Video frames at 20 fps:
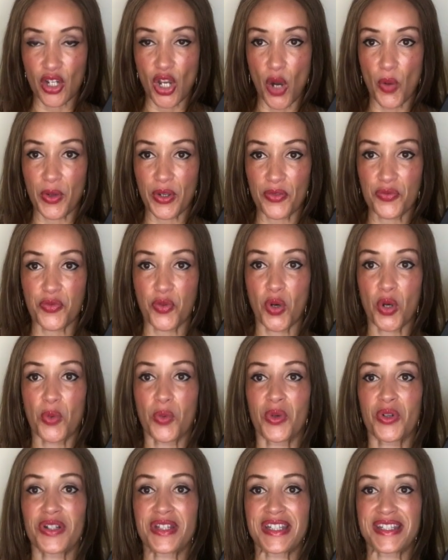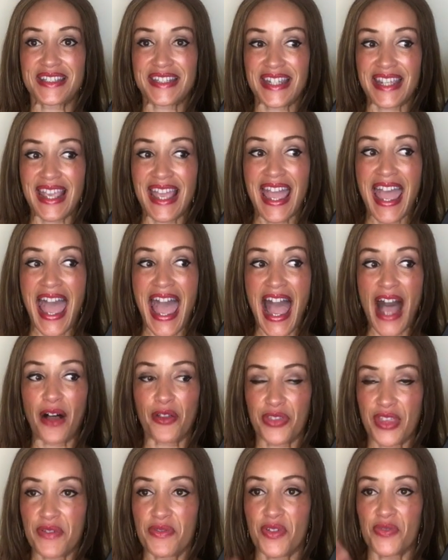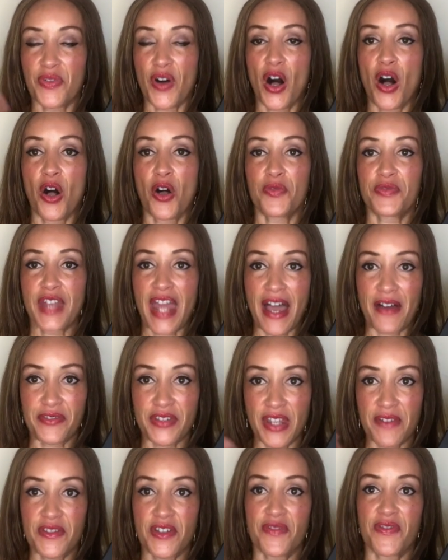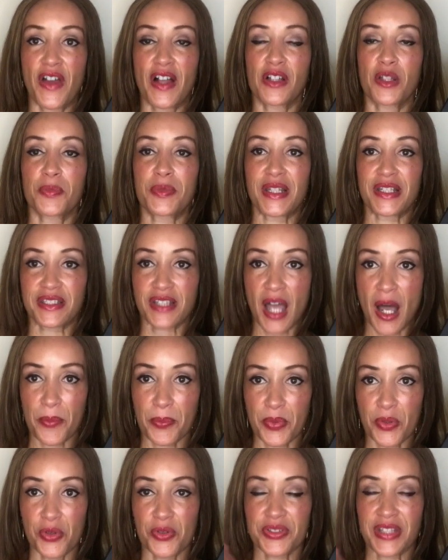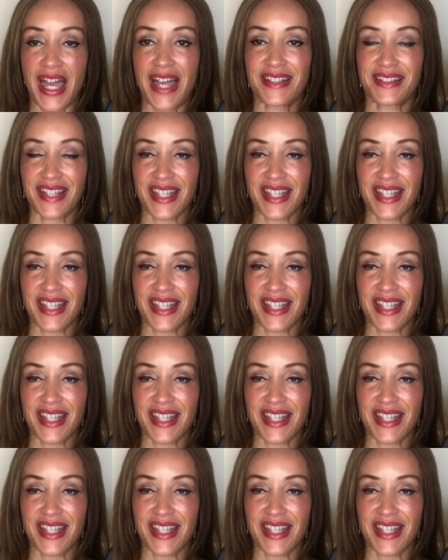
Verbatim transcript: going forward to see how they've evolved how they've developed as couples as